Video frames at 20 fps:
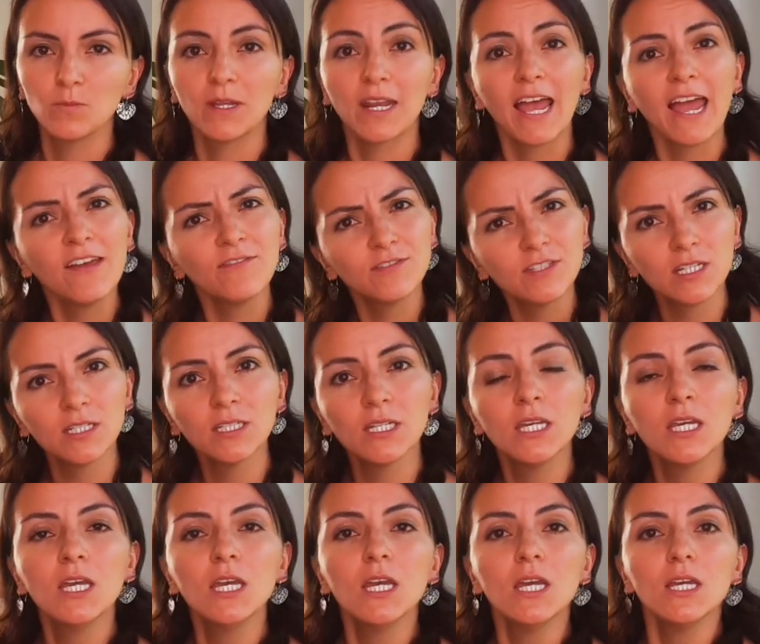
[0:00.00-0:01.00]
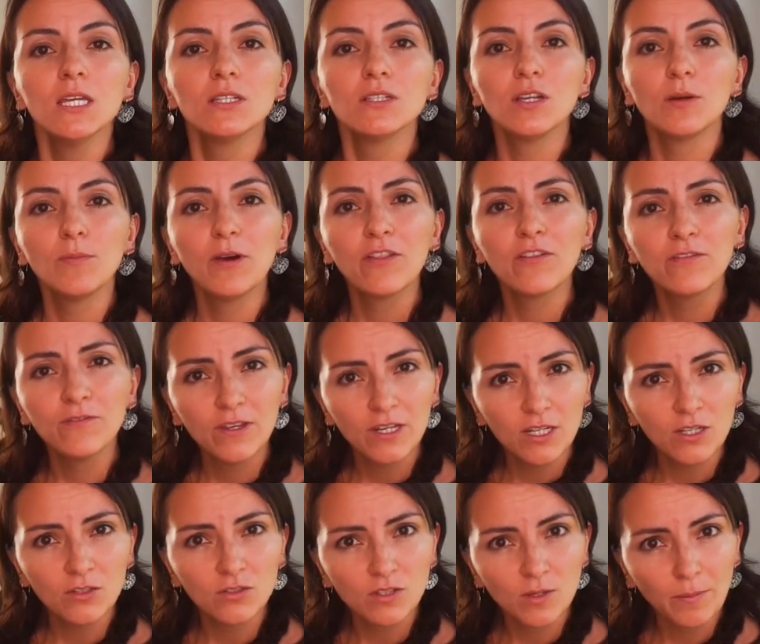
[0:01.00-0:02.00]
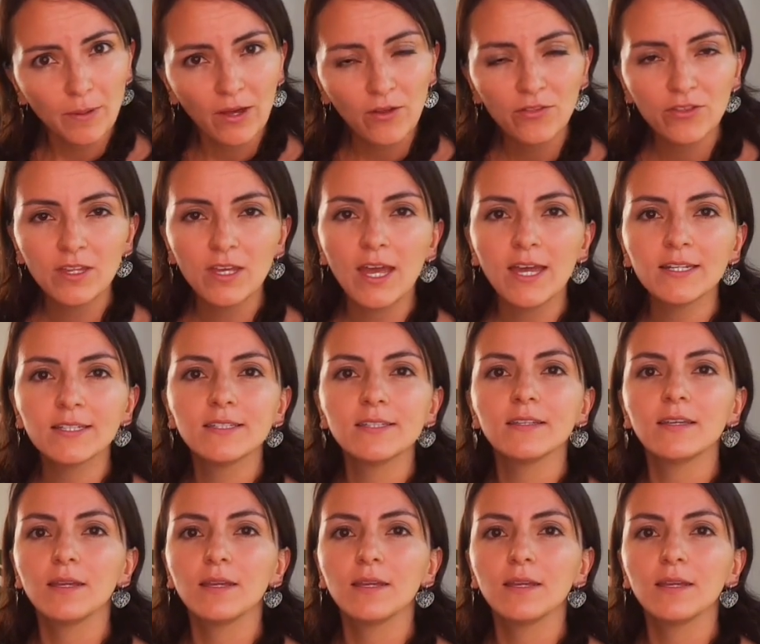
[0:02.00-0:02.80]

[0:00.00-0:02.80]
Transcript: But I have done some other videos about that.